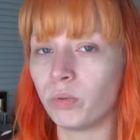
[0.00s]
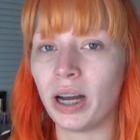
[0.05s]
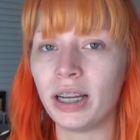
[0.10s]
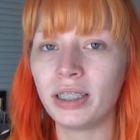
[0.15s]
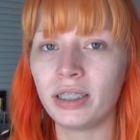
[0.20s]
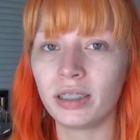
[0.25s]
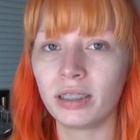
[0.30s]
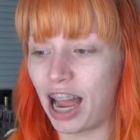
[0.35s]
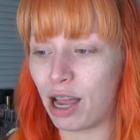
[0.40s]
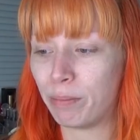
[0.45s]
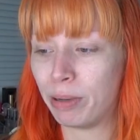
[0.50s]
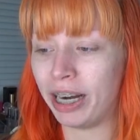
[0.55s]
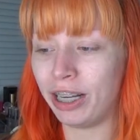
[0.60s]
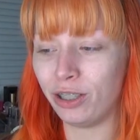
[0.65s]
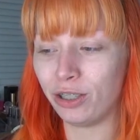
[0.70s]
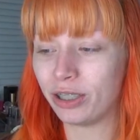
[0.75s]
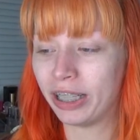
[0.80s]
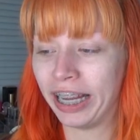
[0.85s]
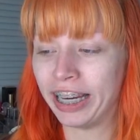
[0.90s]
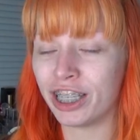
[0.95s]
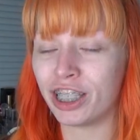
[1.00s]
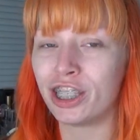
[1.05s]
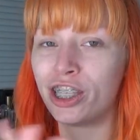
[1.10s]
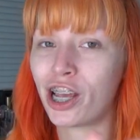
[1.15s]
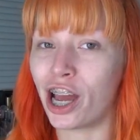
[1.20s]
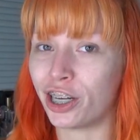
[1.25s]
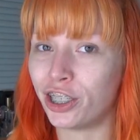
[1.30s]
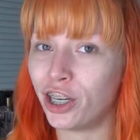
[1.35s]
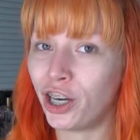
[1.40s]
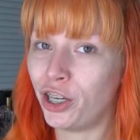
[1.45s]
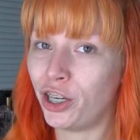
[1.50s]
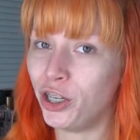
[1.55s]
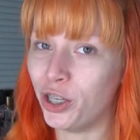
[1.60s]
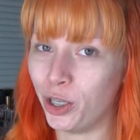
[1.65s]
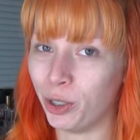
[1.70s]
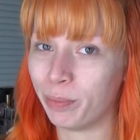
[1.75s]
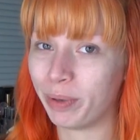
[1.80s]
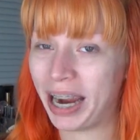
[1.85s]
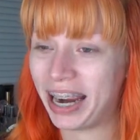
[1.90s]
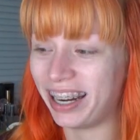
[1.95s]
What? I bet I look like such a
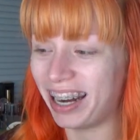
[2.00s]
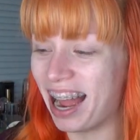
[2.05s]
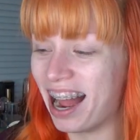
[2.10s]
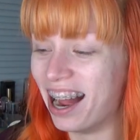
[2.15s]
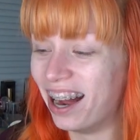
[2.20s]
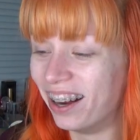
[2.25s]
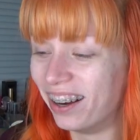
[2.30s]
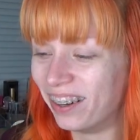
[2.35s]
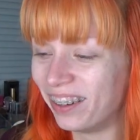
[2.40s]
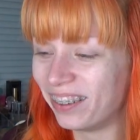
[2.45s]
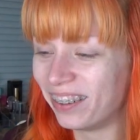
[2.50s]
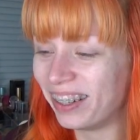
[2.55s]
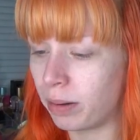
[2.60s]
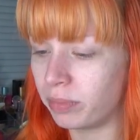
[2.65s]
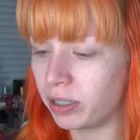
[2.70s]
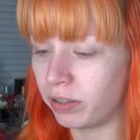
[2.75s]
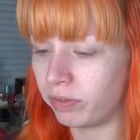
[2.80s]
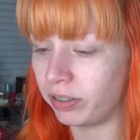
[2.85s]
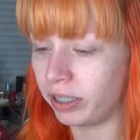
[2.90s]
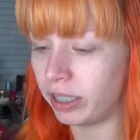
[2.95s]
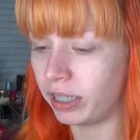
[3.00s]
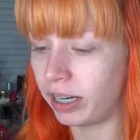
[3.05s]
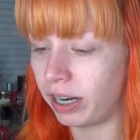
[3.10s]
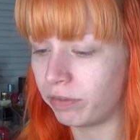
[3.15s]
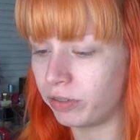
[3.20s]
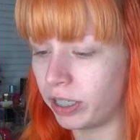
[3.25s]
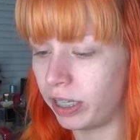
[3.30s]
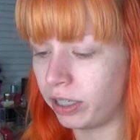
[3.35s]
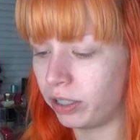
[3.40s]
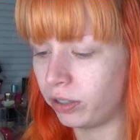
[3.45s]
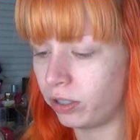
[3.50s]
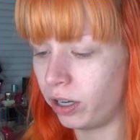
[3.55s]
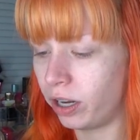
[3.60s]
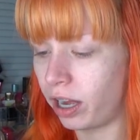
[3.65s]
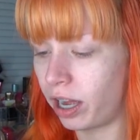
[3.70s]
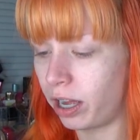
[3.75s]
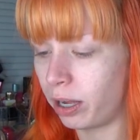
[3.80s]
noob right now. I'm definitely gonna have to like look